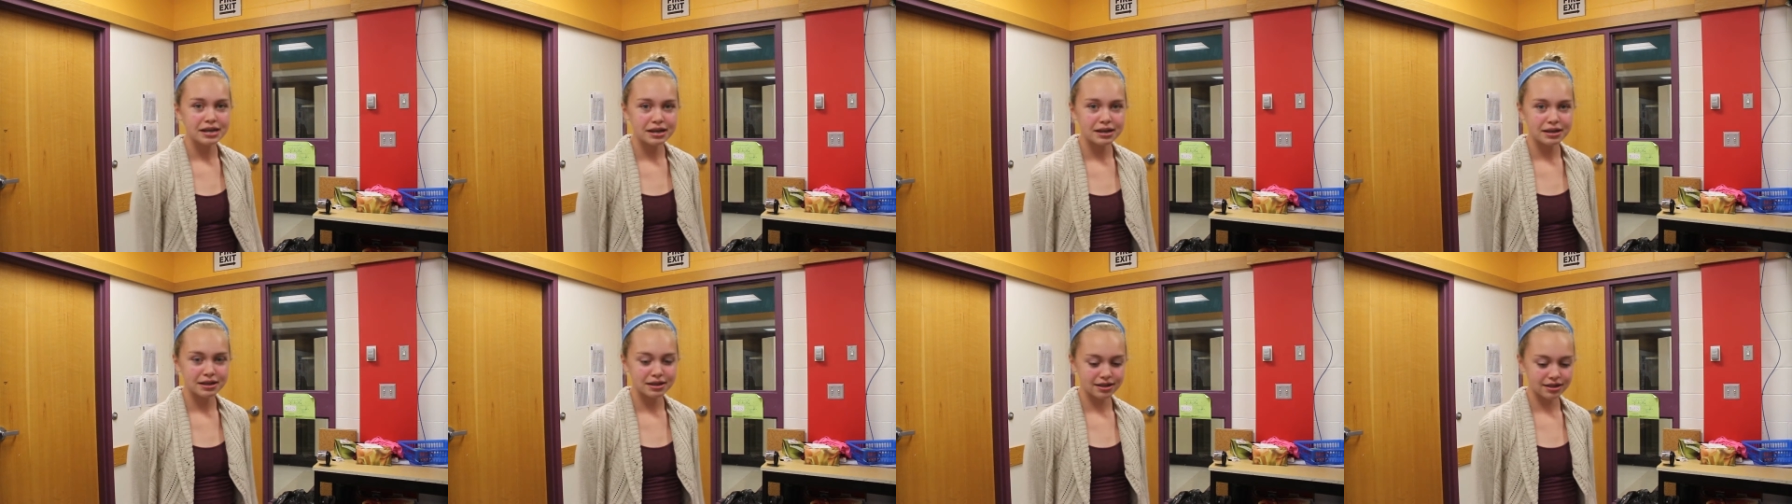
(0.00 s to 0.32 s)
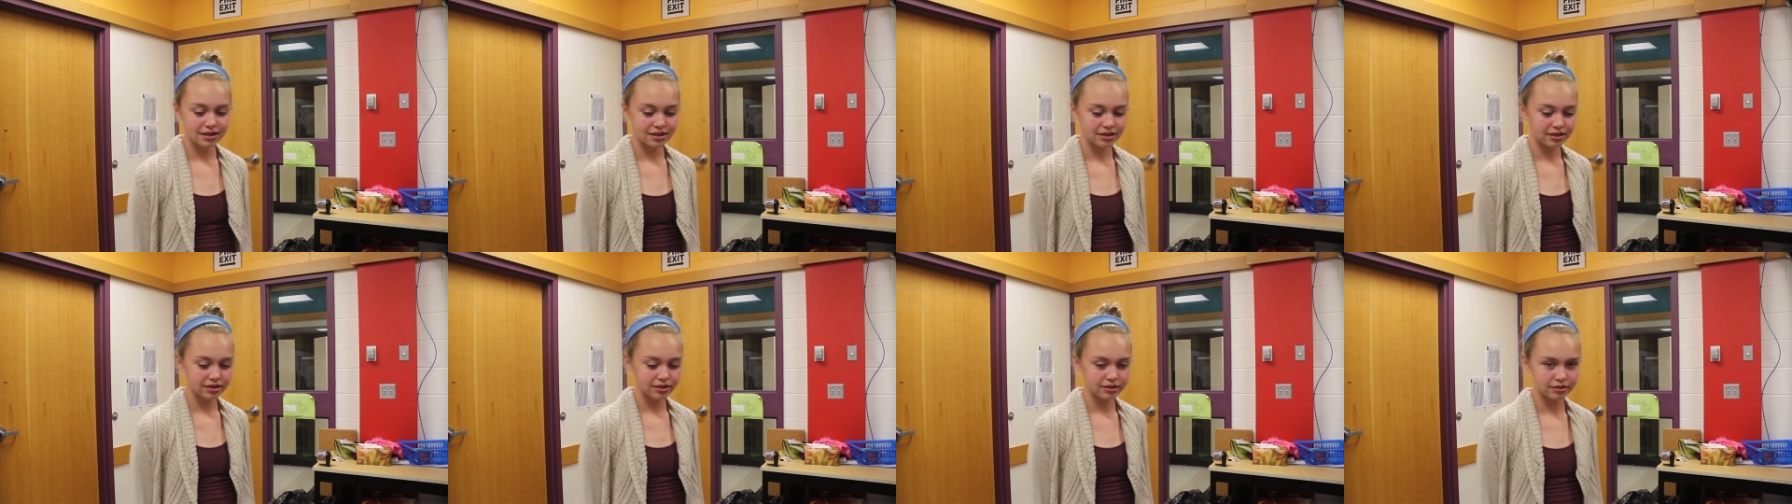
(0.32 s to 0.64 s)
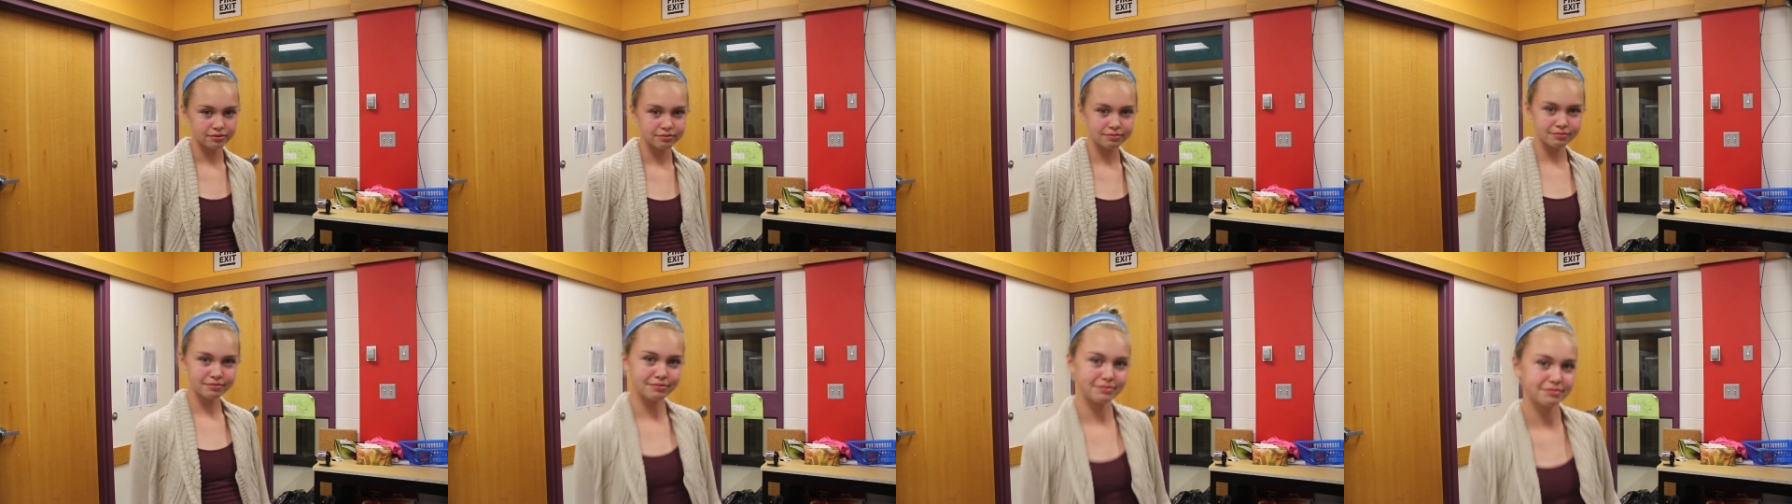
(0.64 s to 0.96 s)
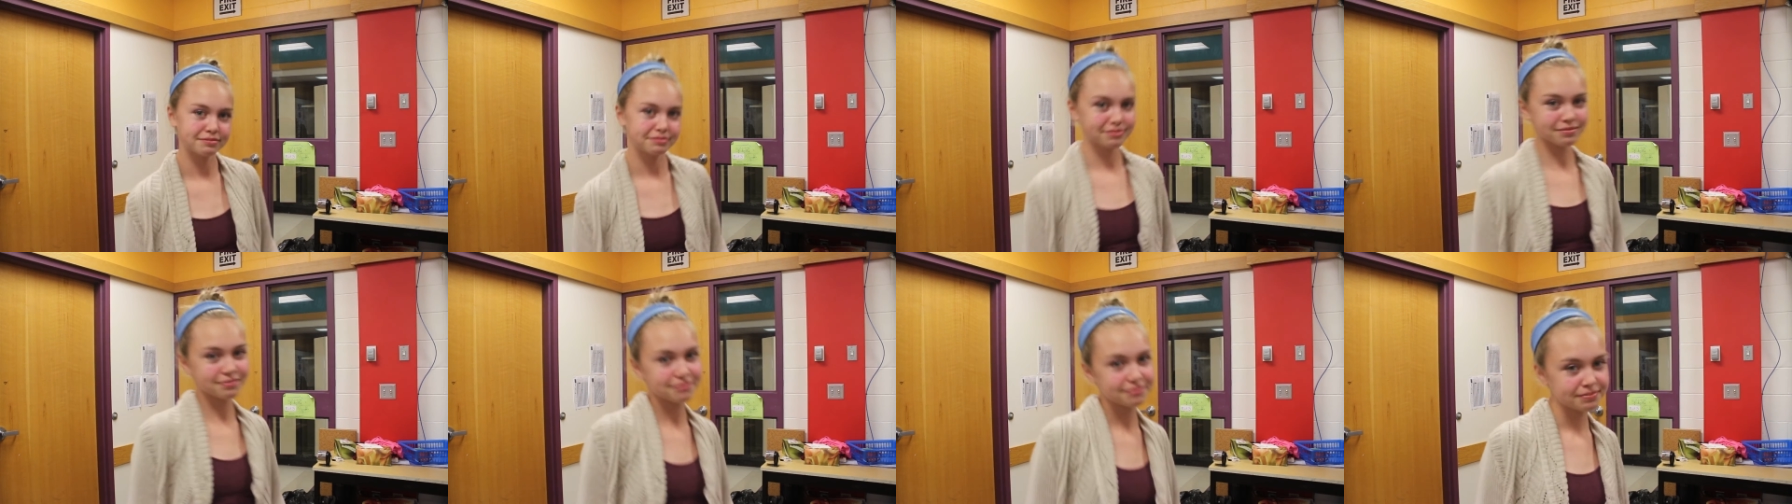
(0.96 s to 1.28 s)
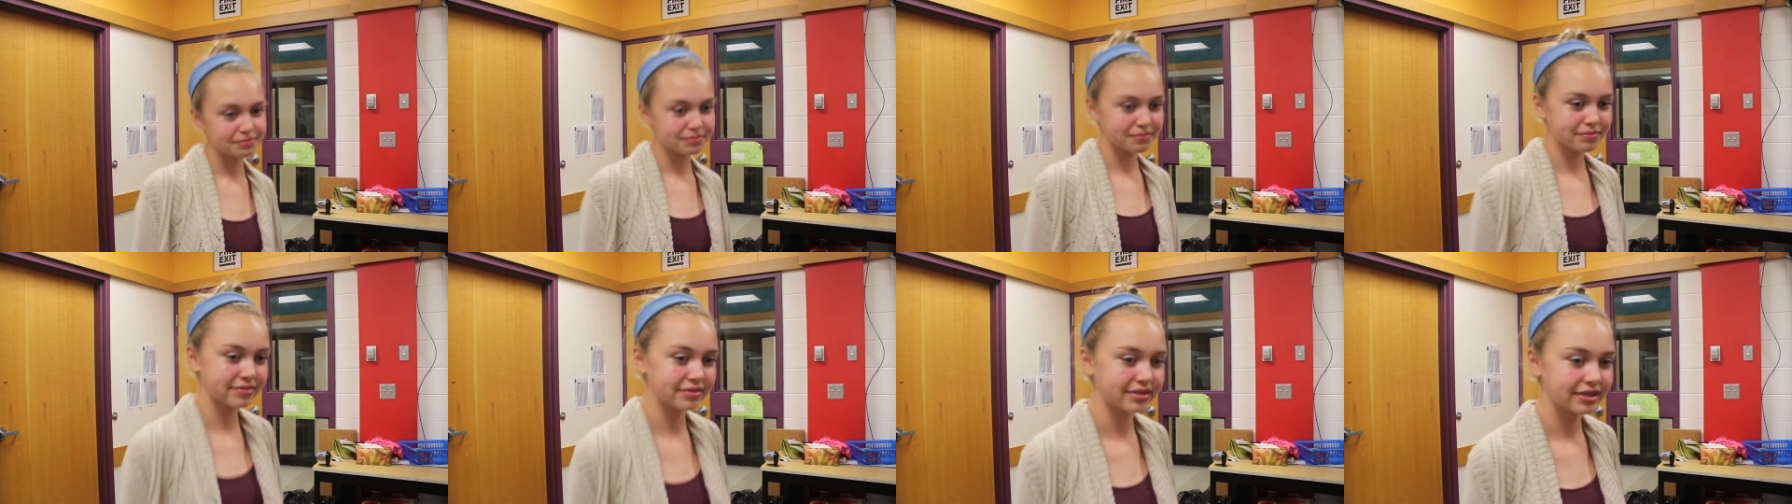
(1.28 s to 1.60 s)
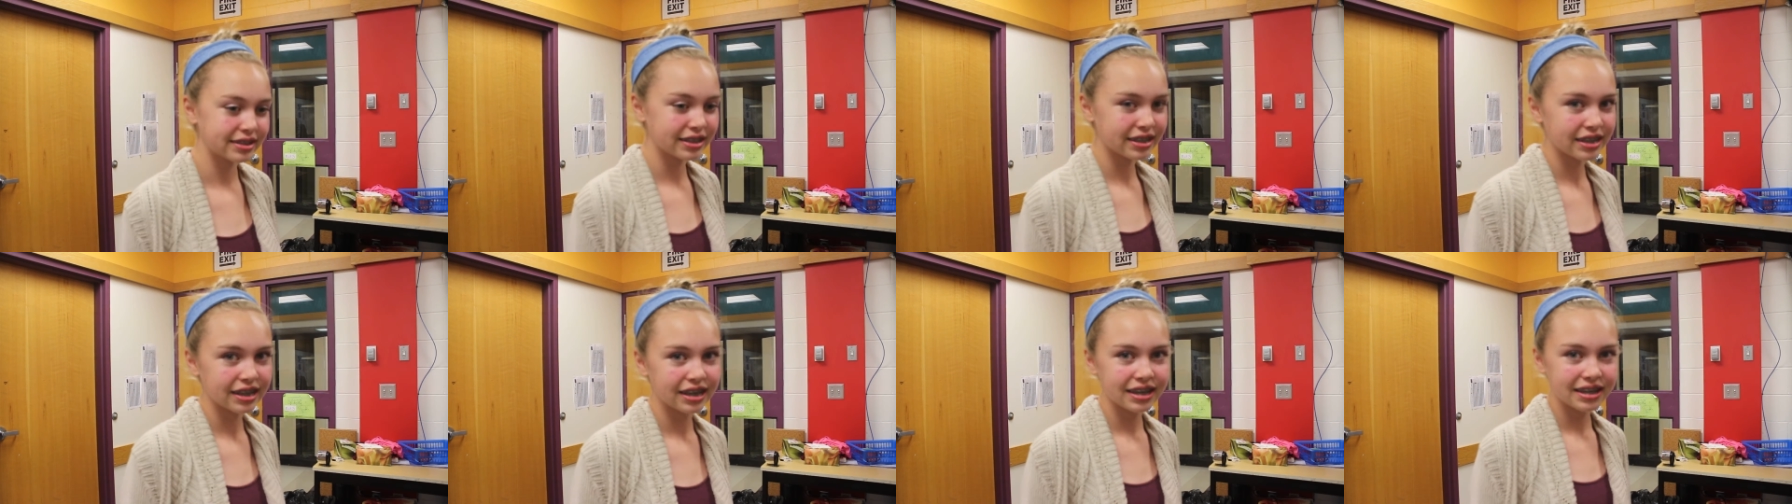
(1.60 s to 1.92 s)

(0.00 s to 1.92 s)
closer though. Step, step a little closer. Okay, go.